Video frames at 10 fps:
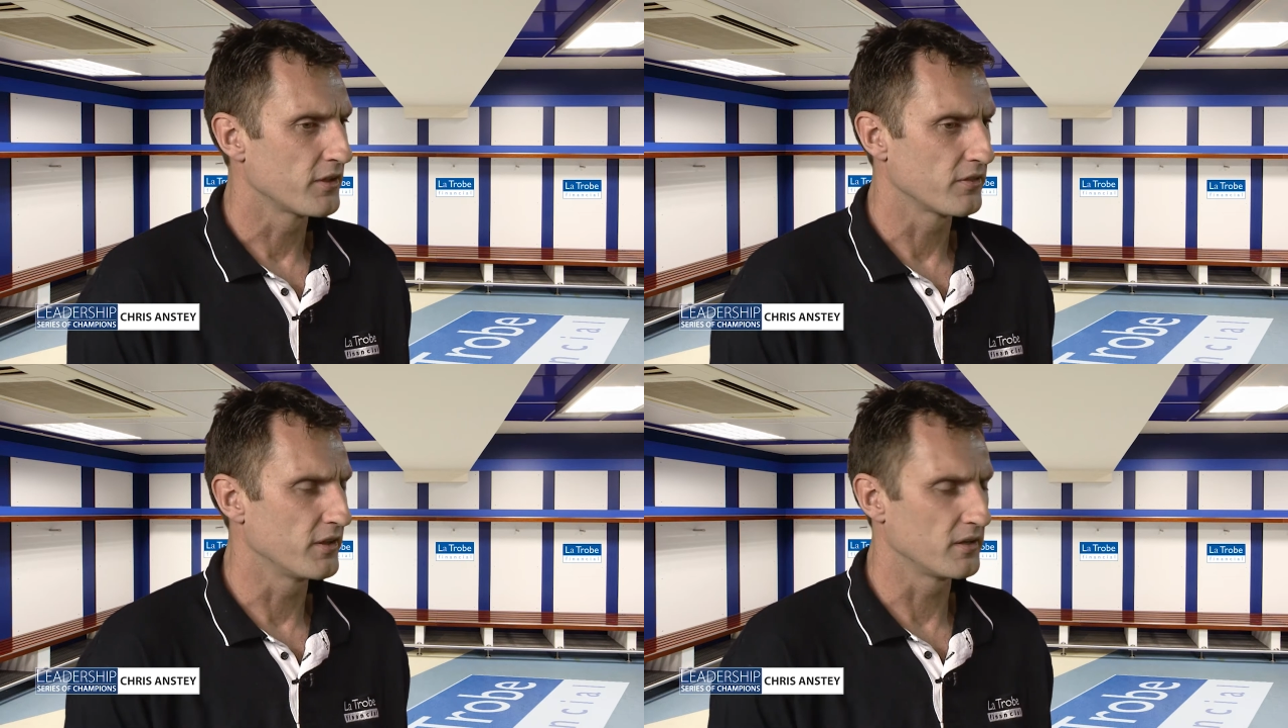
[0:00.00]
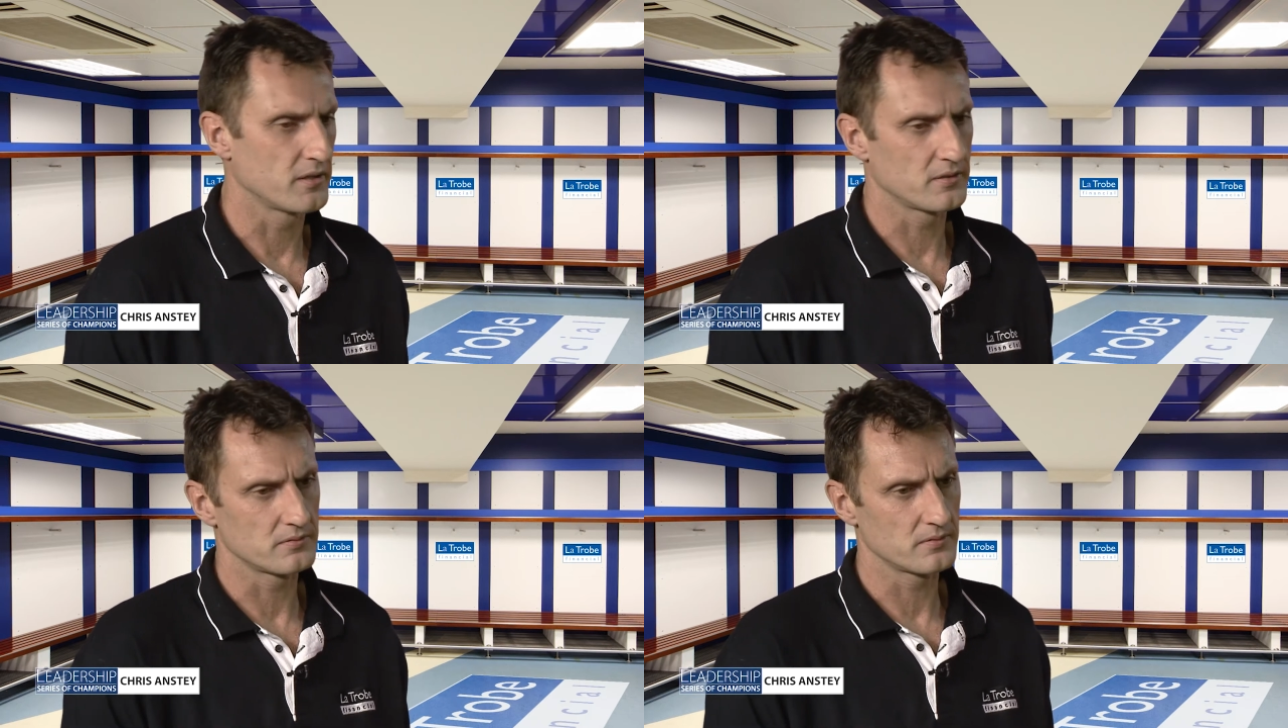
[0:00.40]

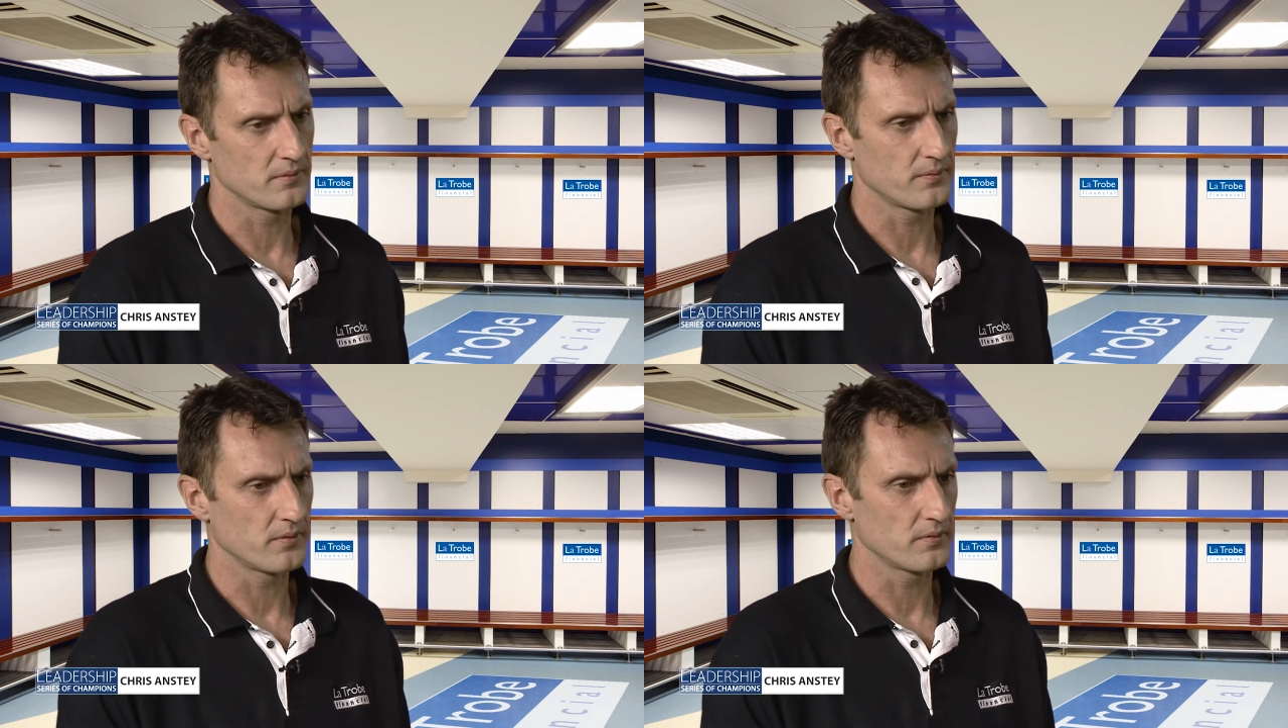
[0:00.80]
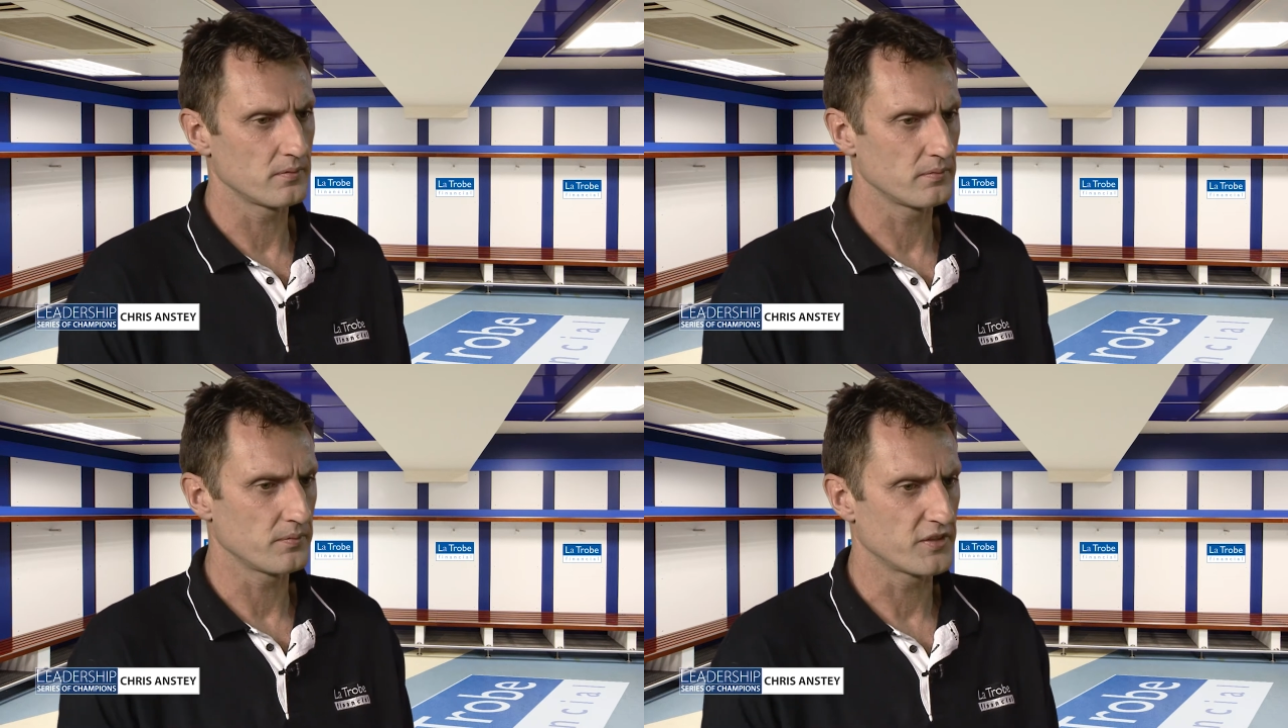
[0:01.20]

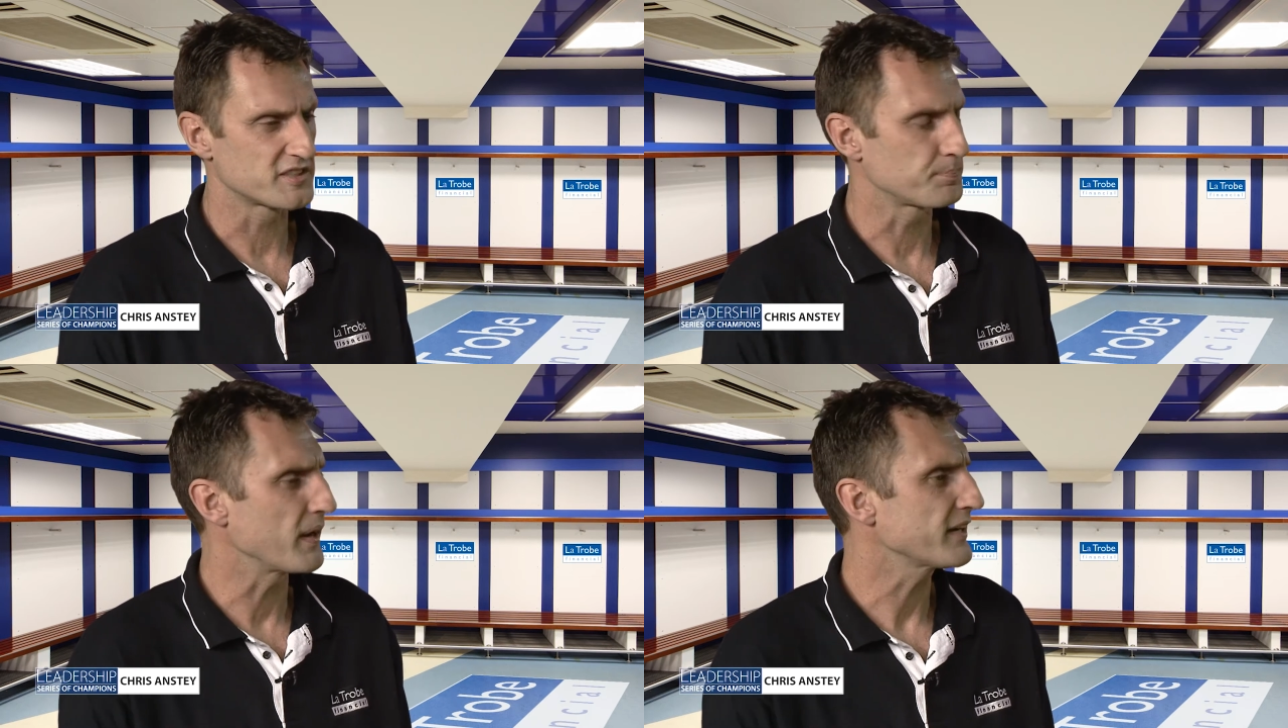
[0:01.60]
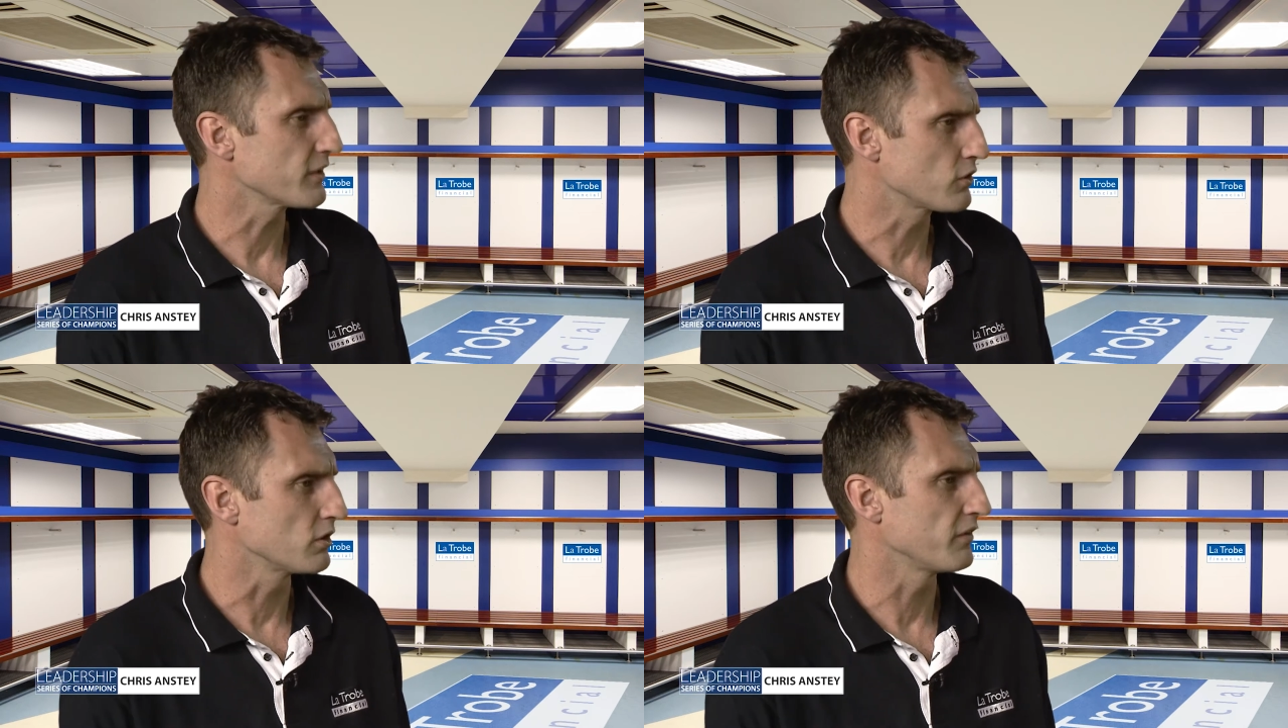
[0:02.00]
the
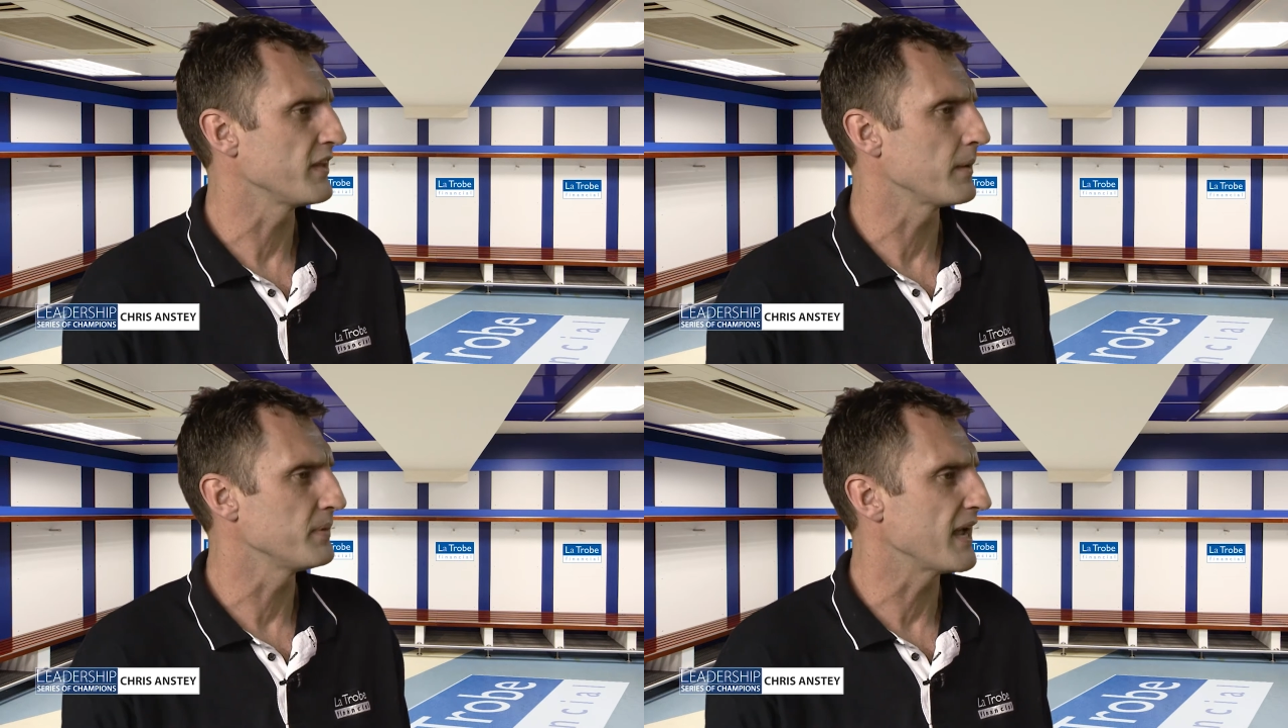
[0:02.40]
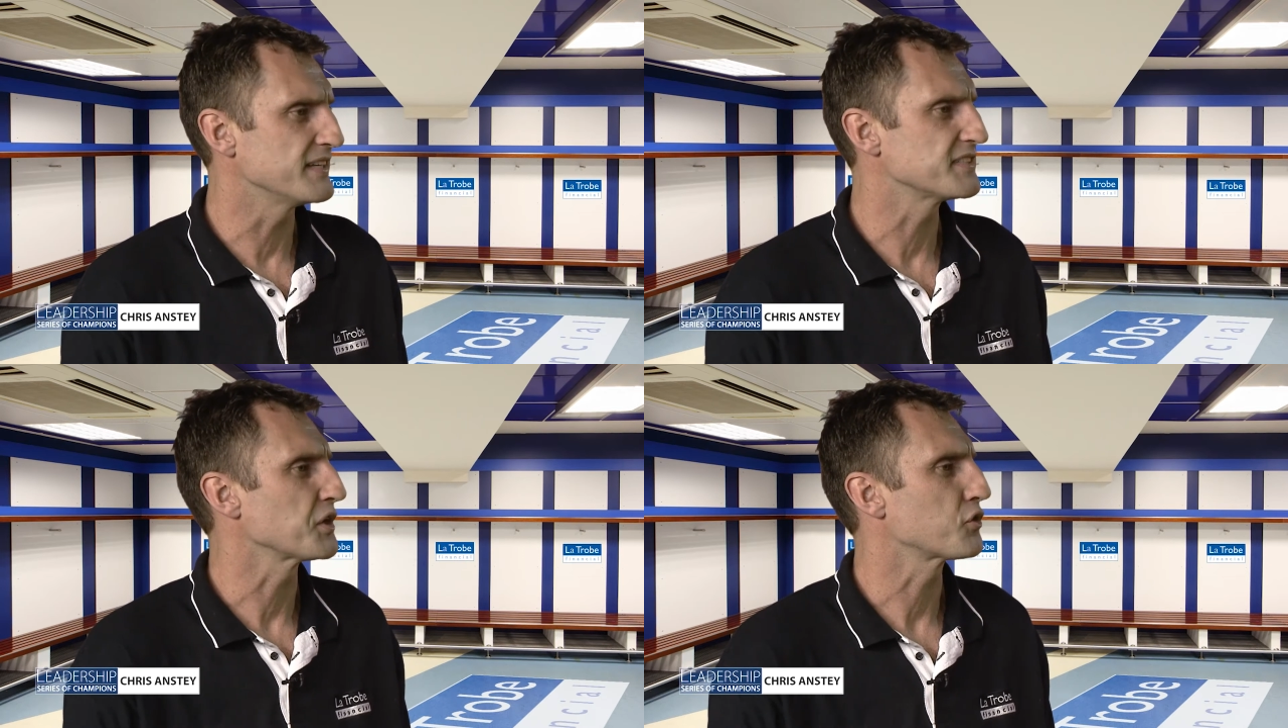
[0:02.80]
spectacle of the
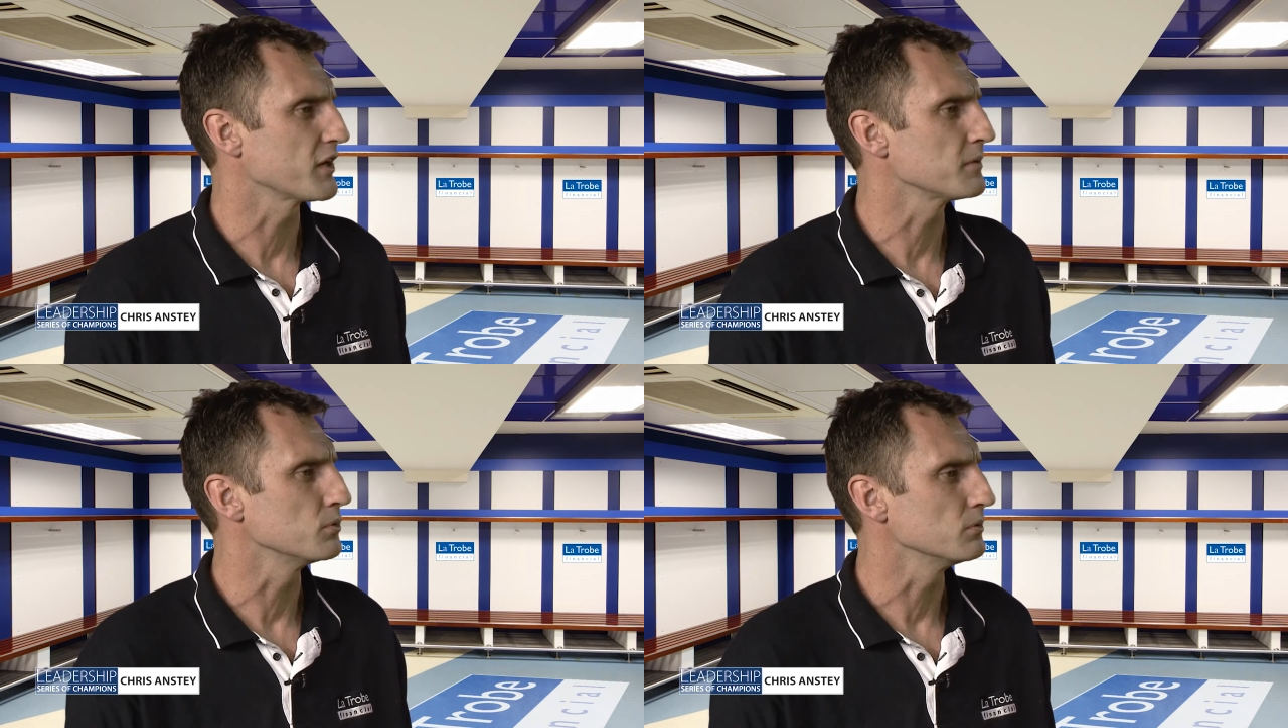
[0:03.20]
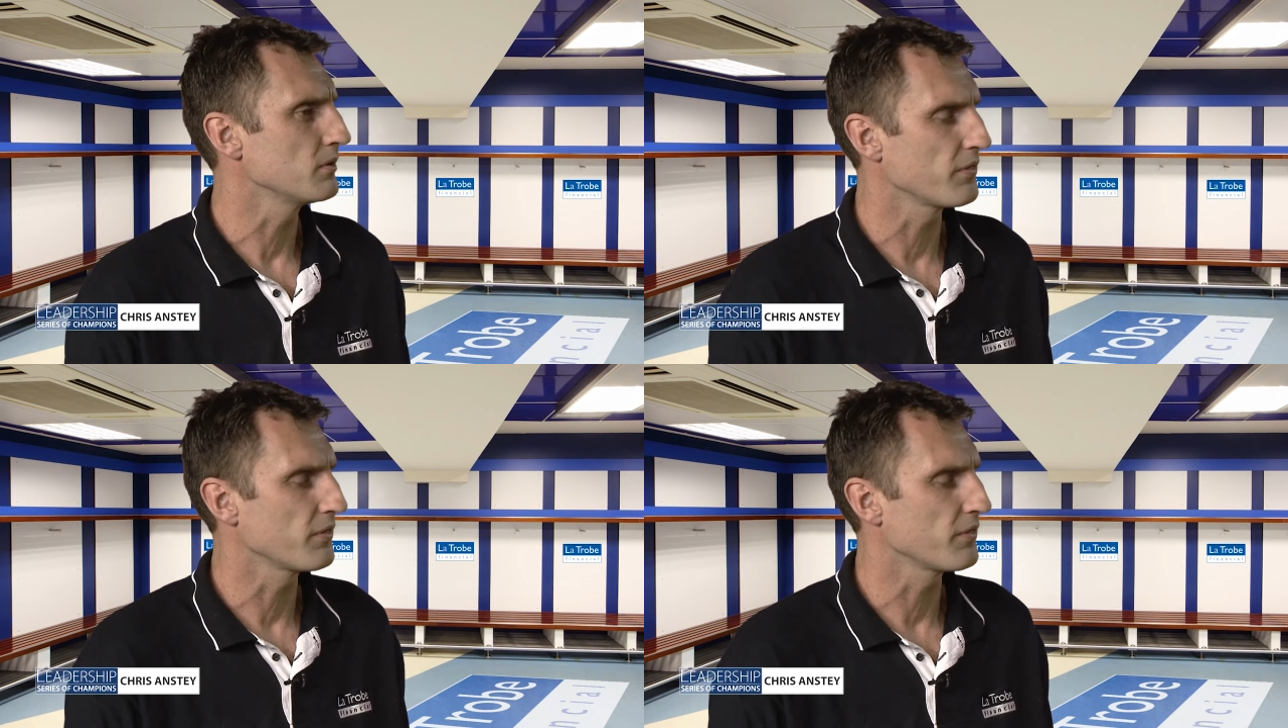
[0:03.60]
NBA is incredible.